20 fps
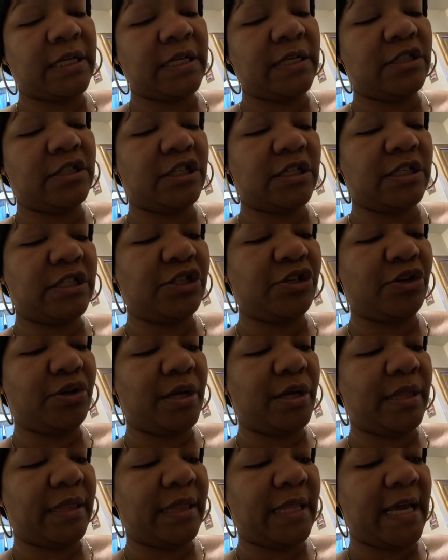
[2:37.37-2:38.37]
and just
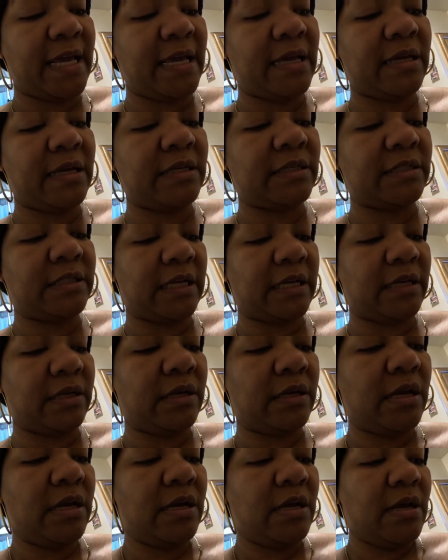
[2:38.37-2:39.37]
certain things
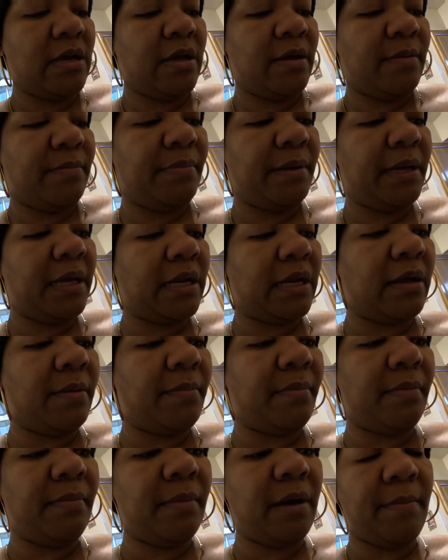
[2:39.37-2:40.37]
and being
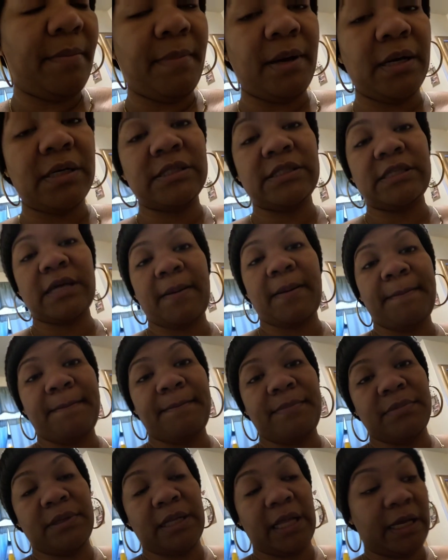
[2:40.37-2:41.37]
amongst a
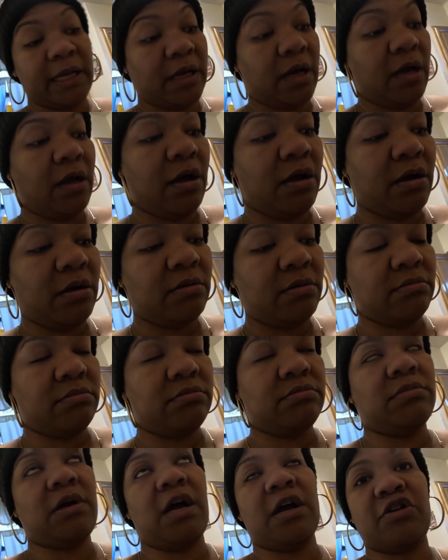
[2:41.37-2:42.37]

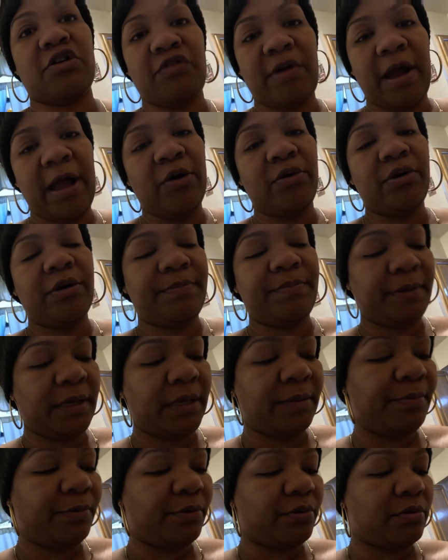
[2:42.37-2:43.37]
crowd of
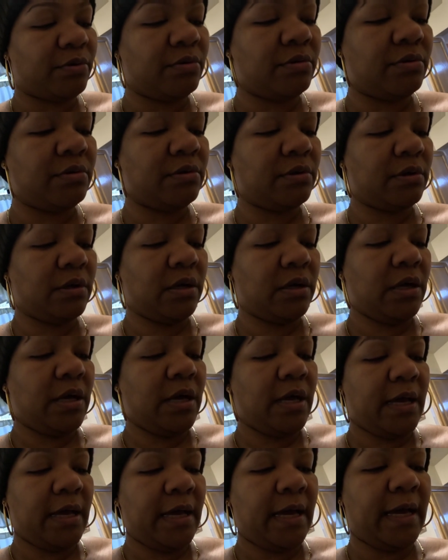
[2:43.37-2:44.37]
people.
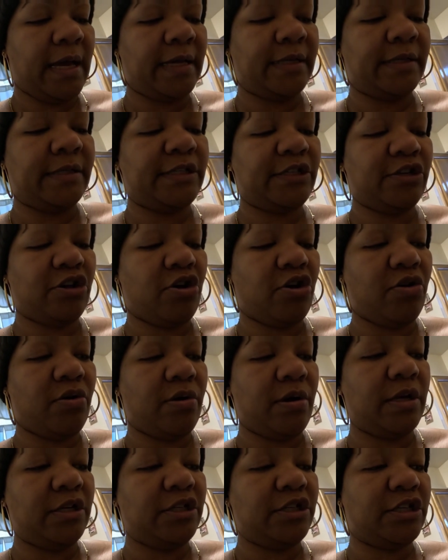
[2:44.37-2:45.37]
And
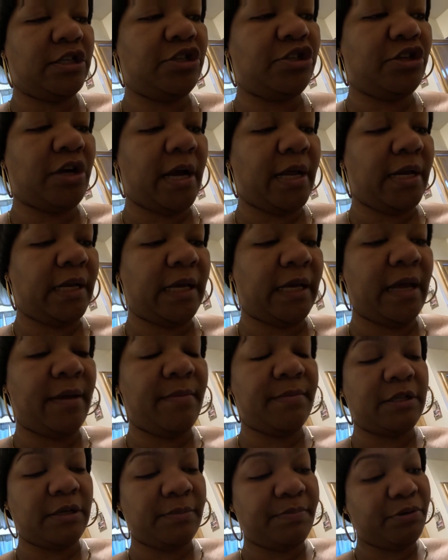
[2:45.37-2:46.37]
so just trying to get
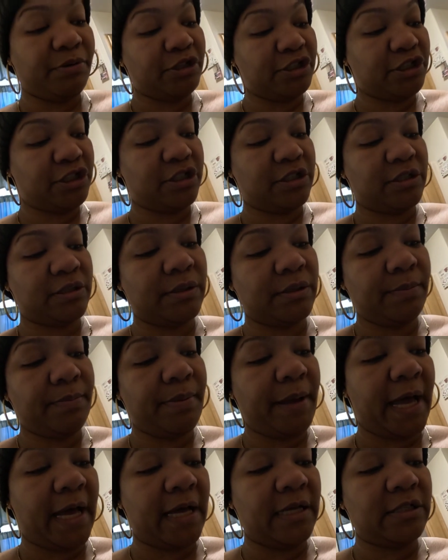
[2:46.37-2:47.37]
him to push
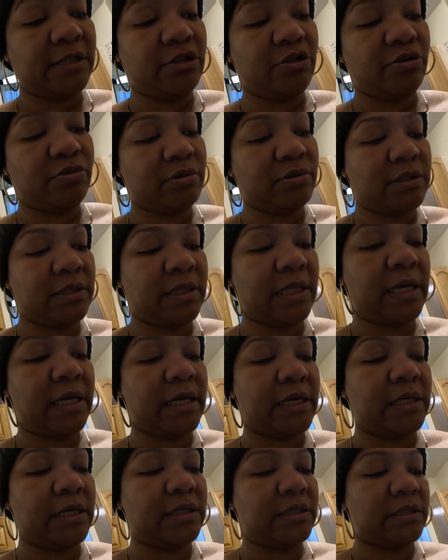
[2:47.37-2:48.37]
past those
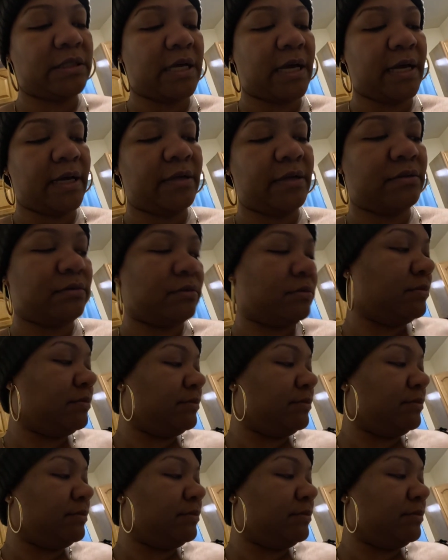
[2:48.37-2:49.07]
things. And